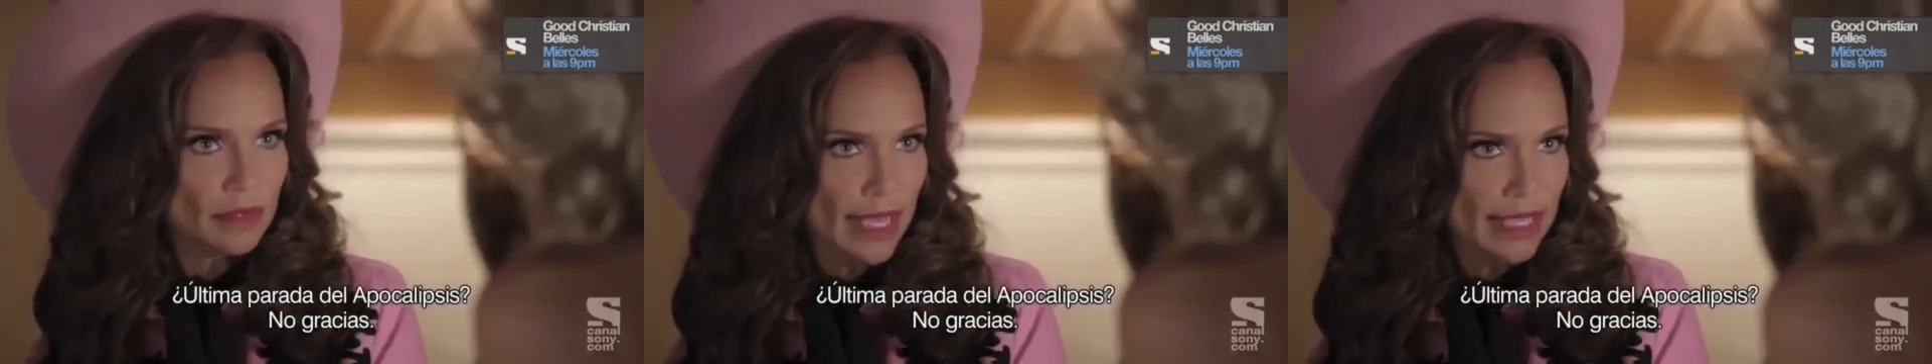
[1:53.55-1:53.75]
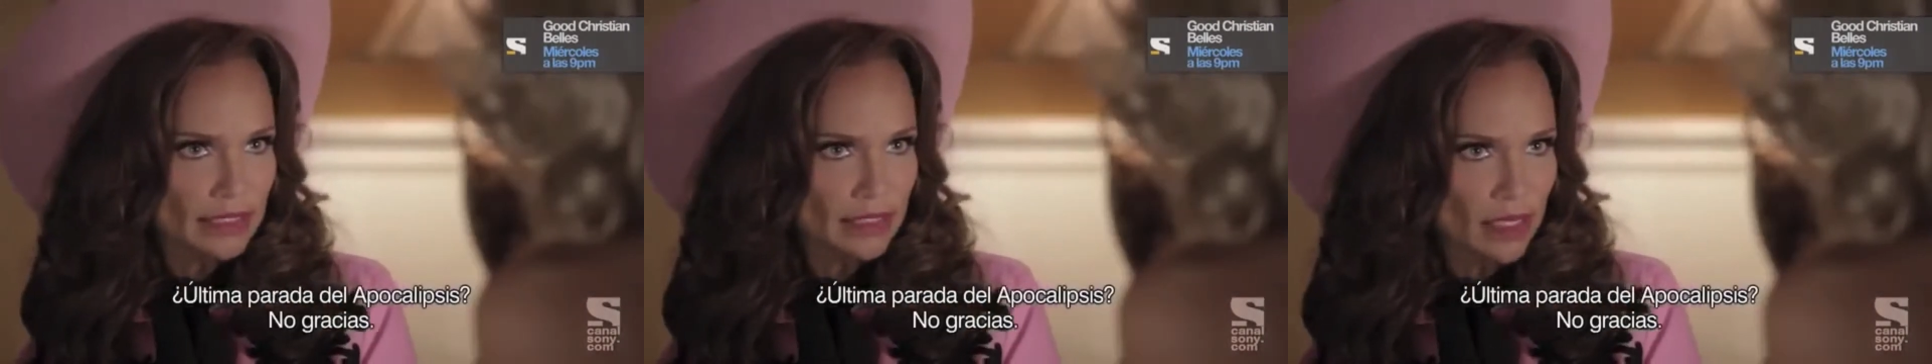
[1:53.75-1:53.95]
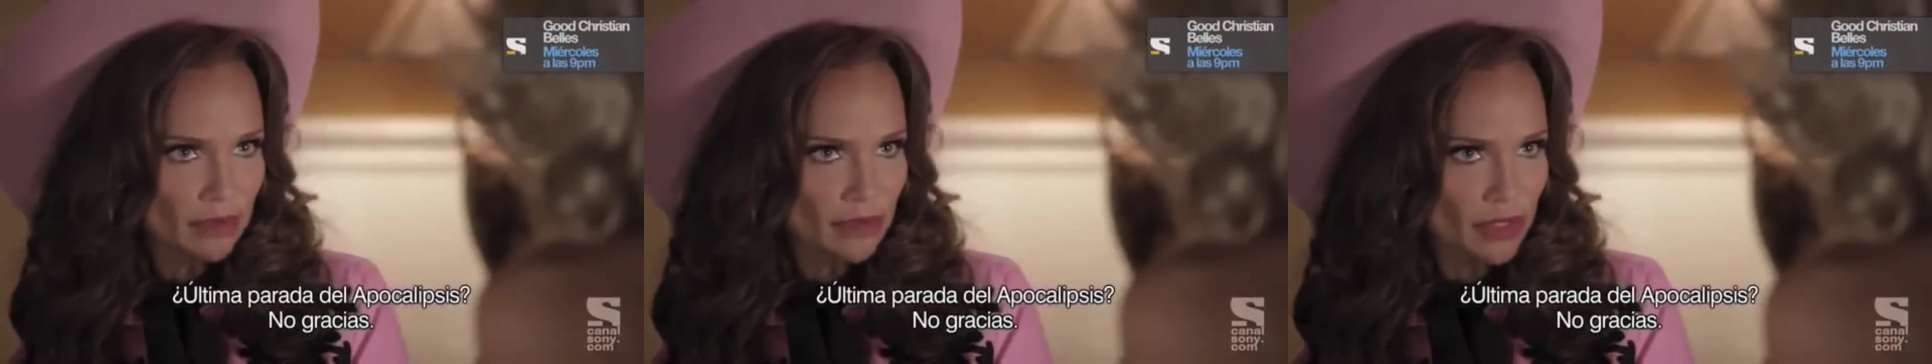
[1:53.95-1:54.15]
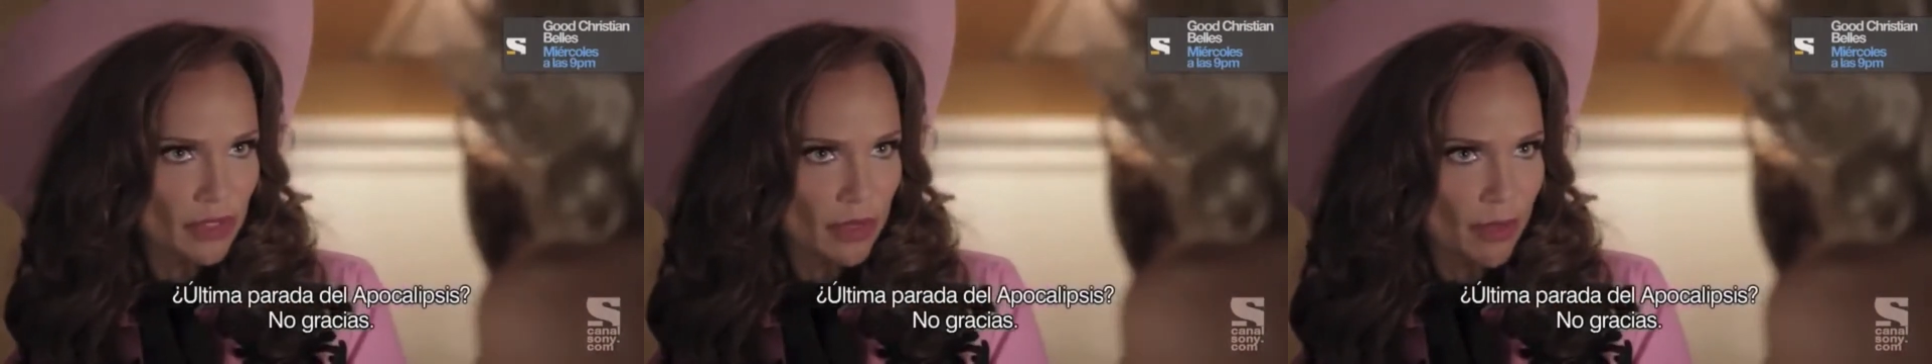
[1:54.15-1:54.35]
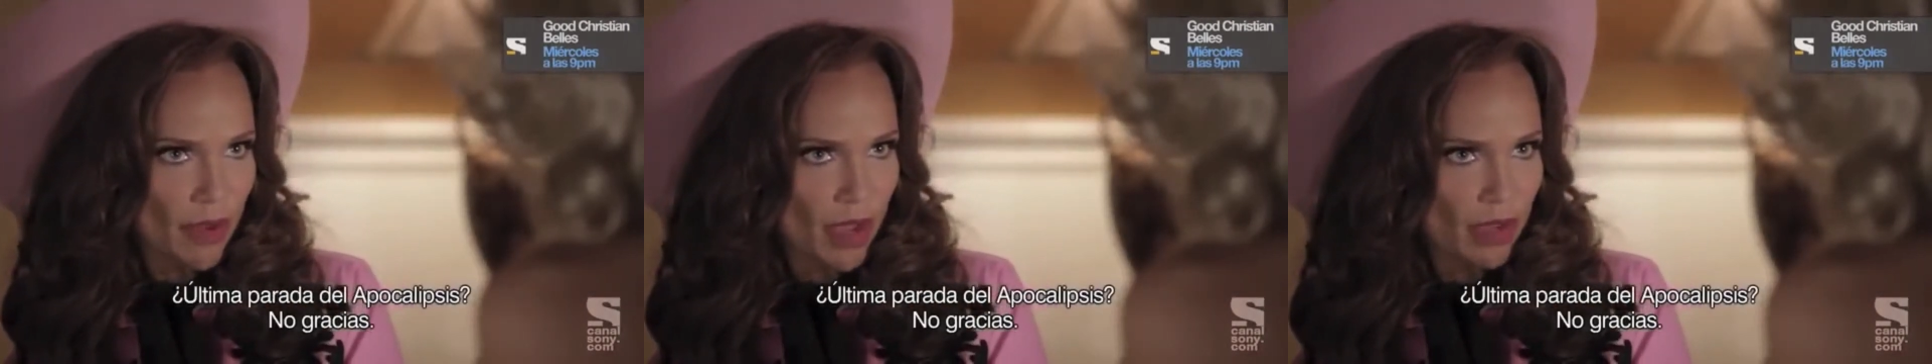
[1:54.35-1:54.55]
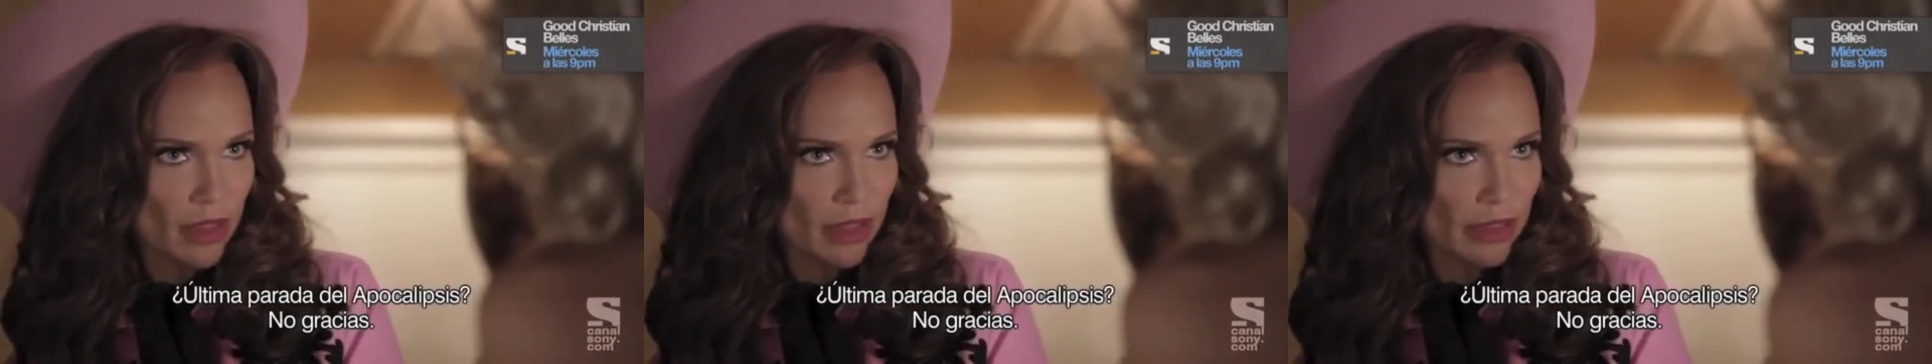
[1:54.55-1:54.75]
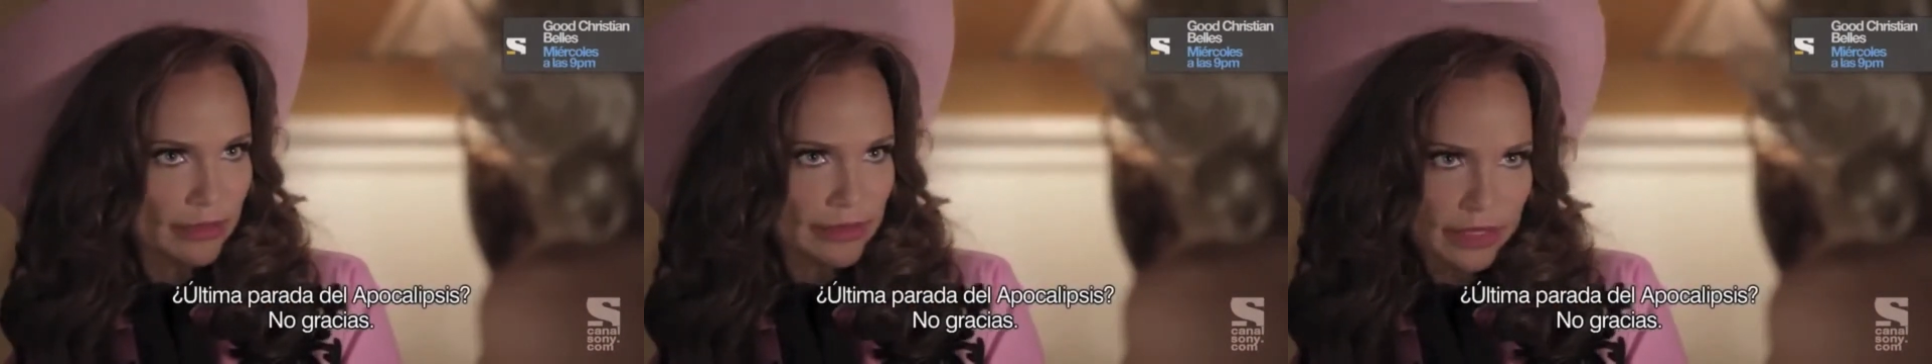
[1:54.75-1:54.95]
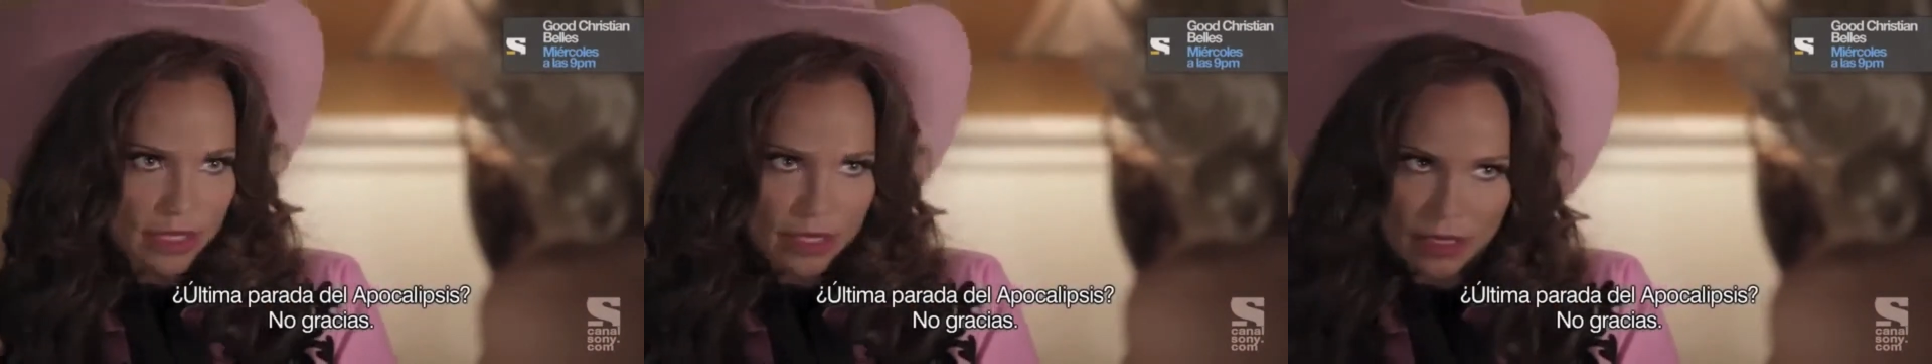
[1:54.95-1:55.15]
Last stop to the
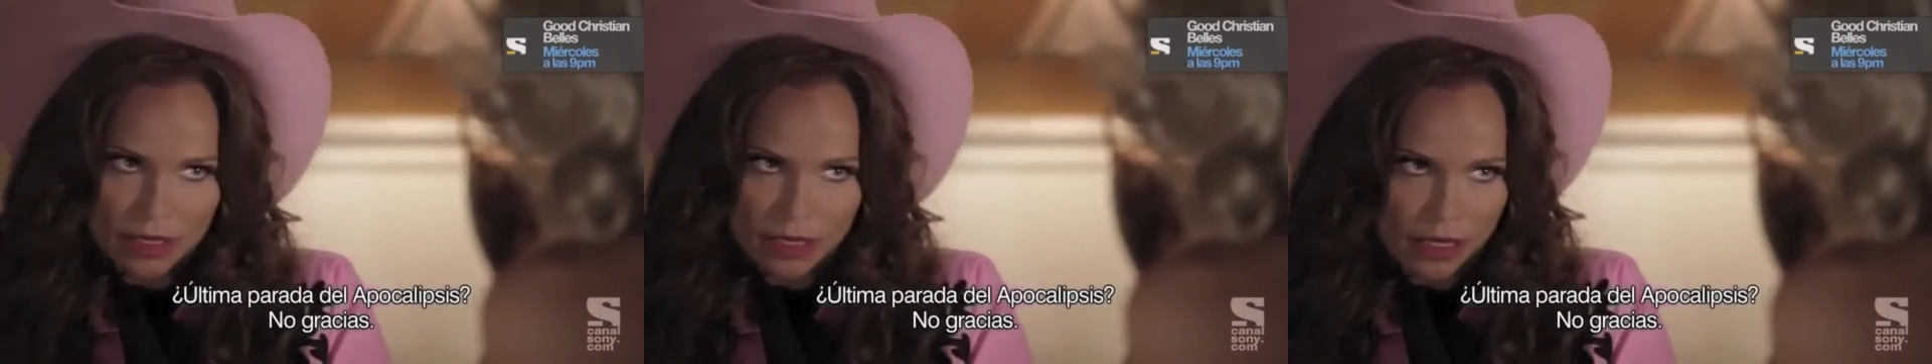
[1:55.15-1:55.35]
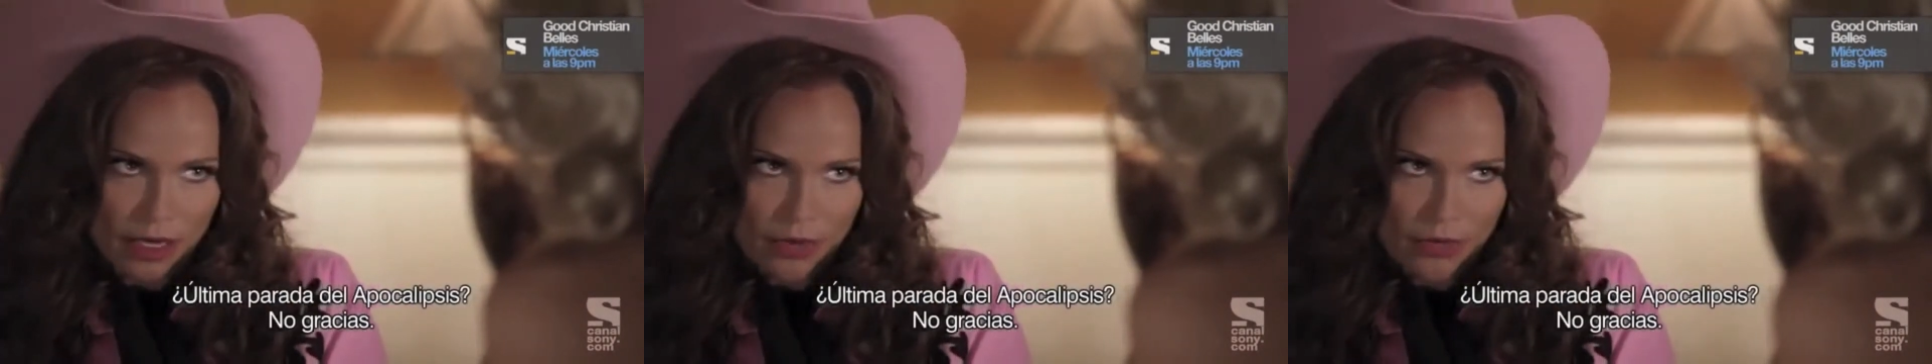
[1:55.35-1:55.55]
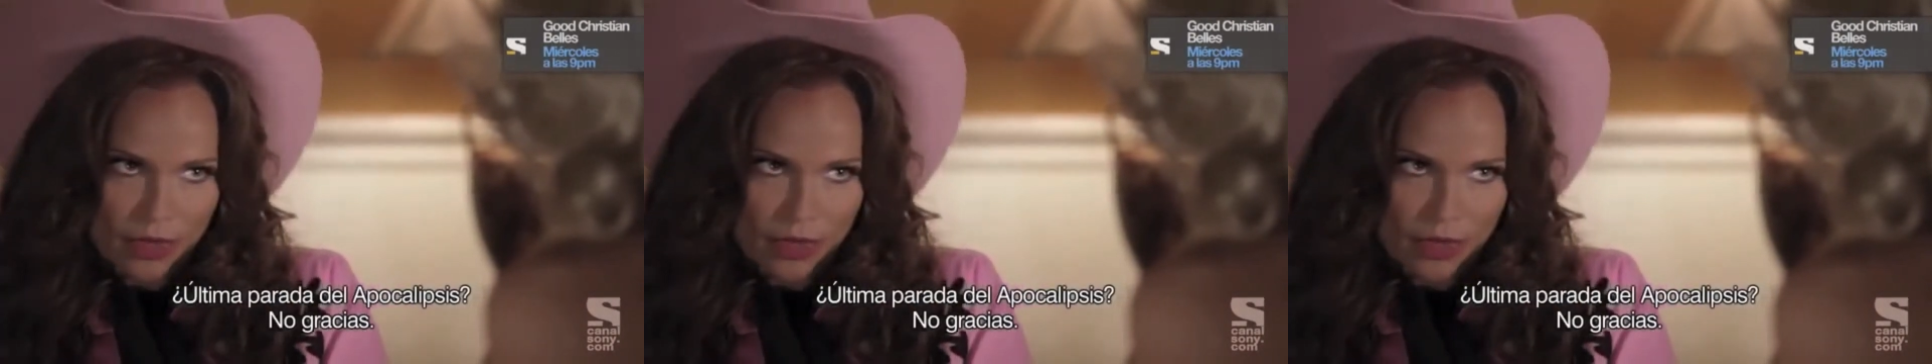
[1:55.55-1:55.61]
apocalypse? No